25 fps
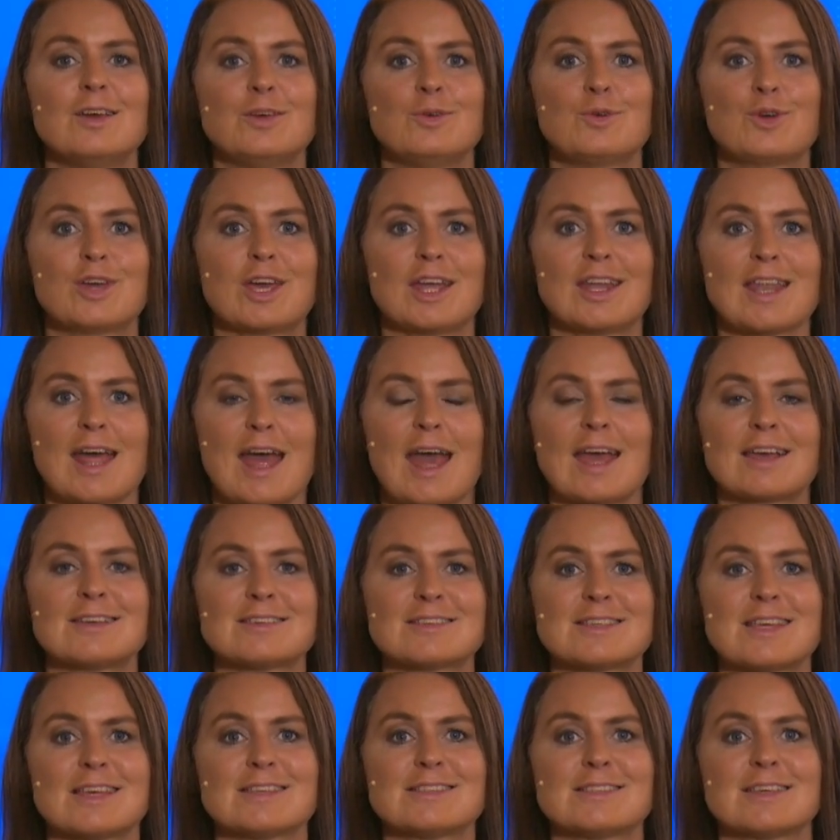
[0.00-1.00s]
You can
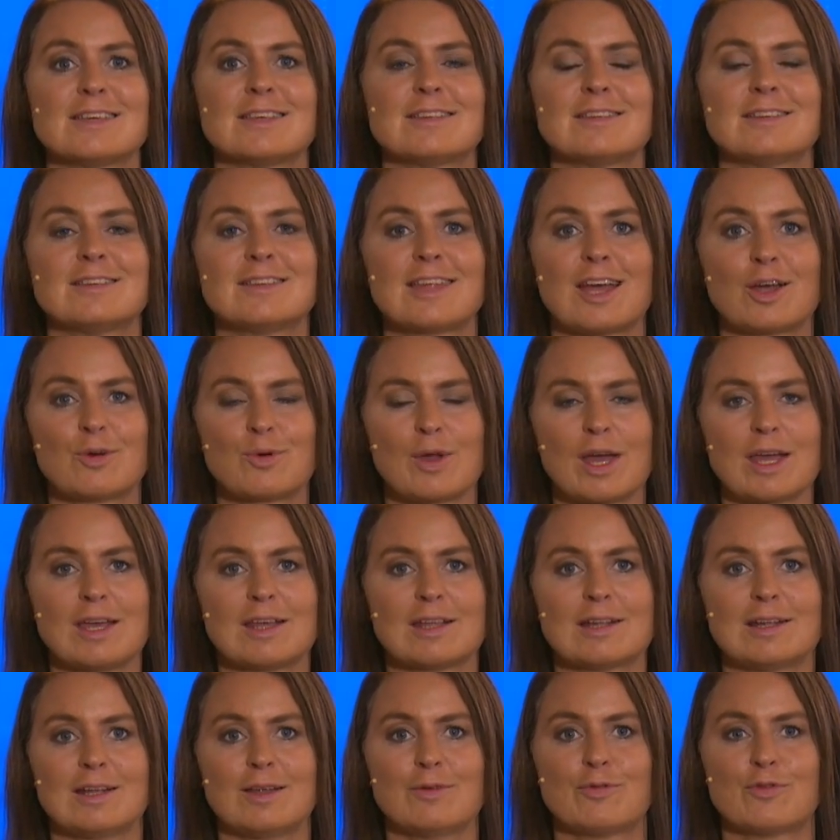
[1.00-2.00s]
access it
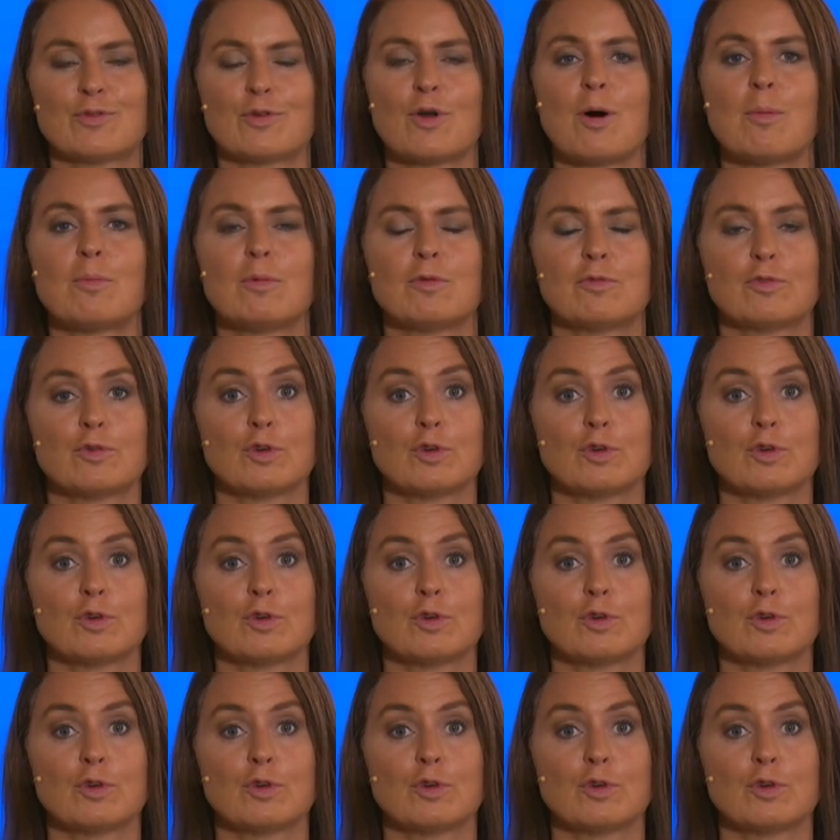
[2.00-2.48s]
directly from,